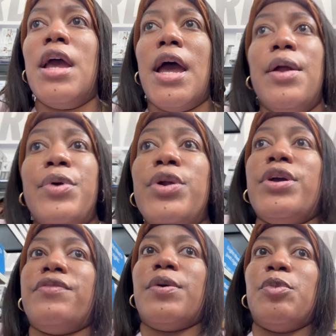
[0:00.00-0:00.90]
and we're
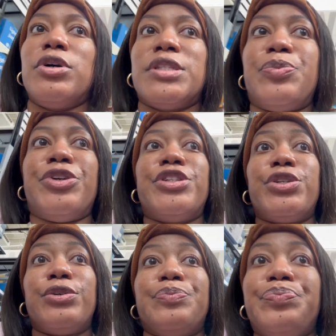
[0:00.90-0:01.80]
looking for box spray
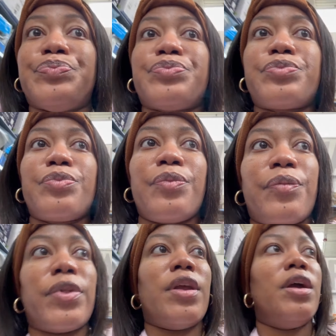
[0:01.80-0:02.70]
so
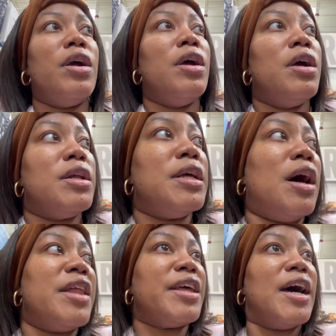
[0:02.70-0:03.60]
the
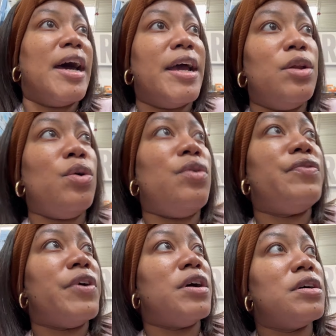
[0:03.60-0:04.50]
other aisle
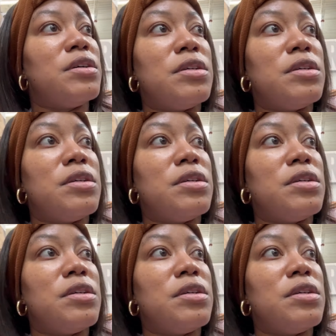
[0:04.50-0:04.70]
over